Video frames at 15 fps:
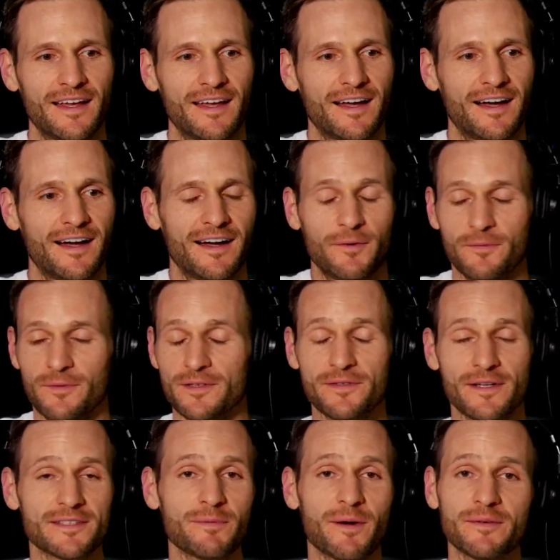
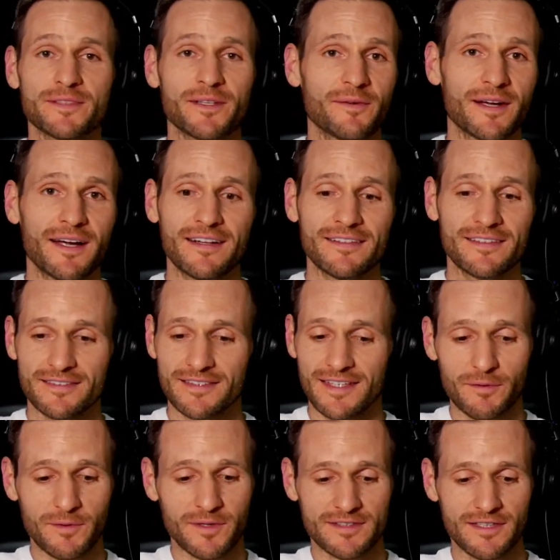Retraice about what's going on out there.
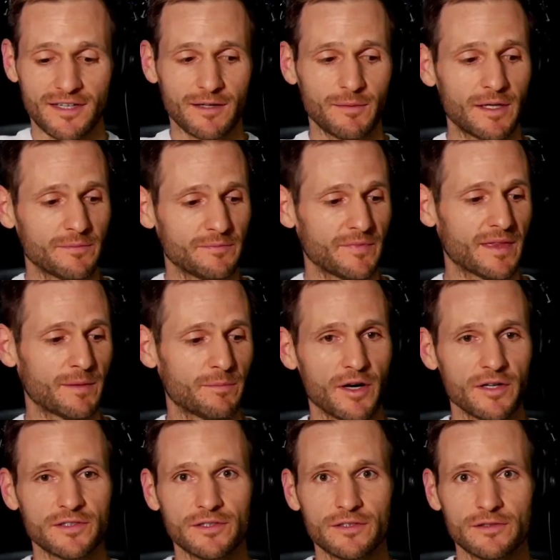Today we're going to talk about
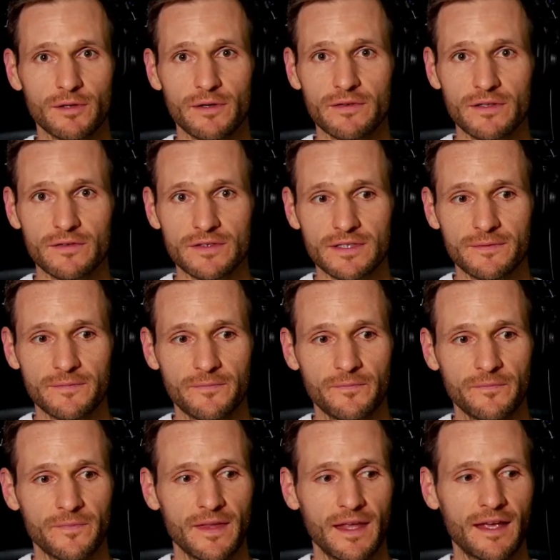partial derivatives
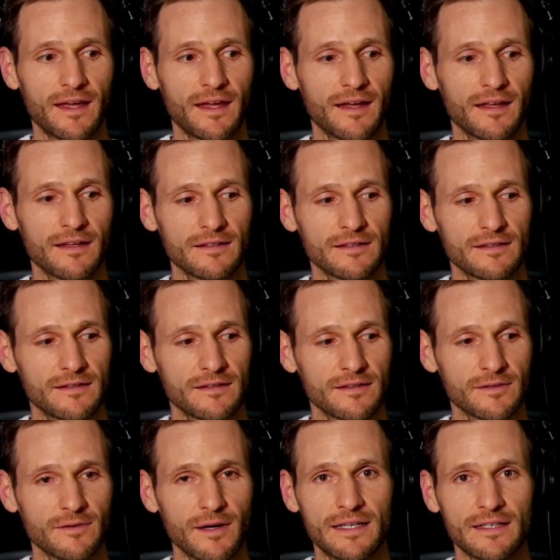and
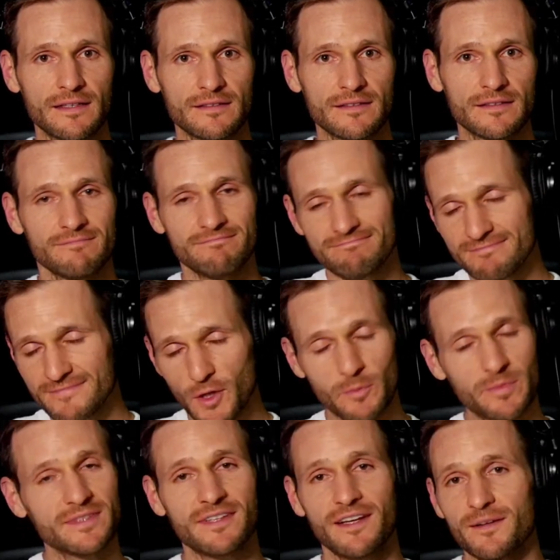gradients. Don't
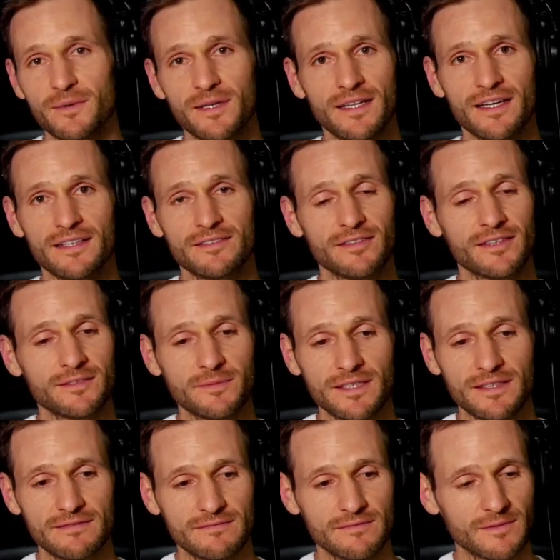be scared by that. Trust
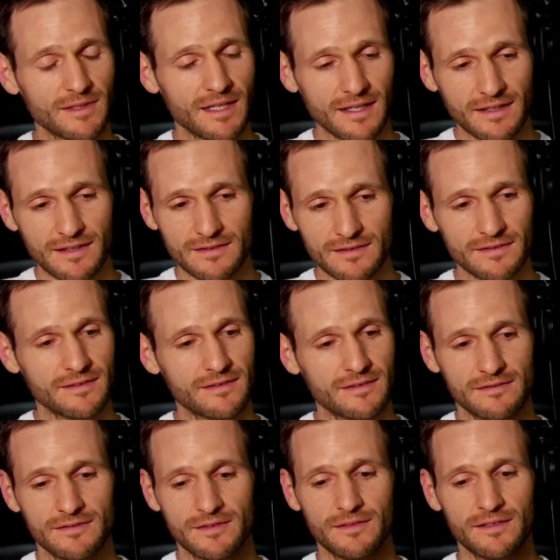me, we're not going to
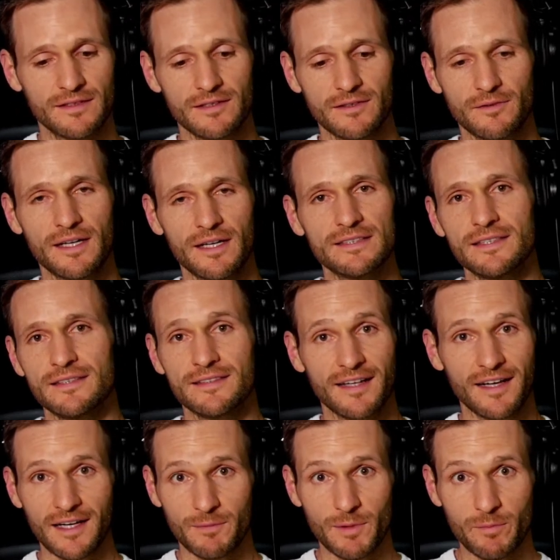do anything crazy. It's
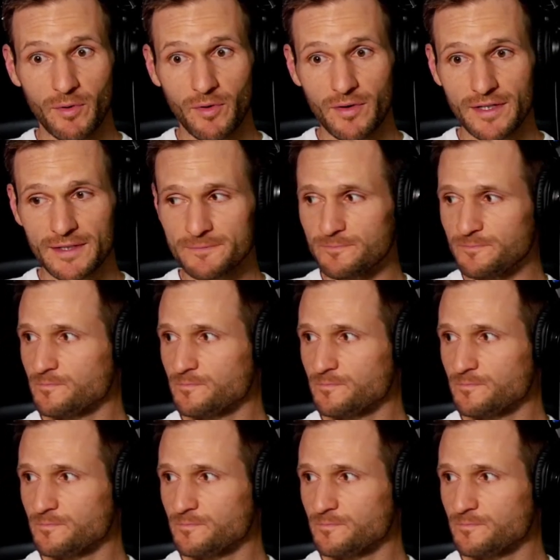not going to be boring.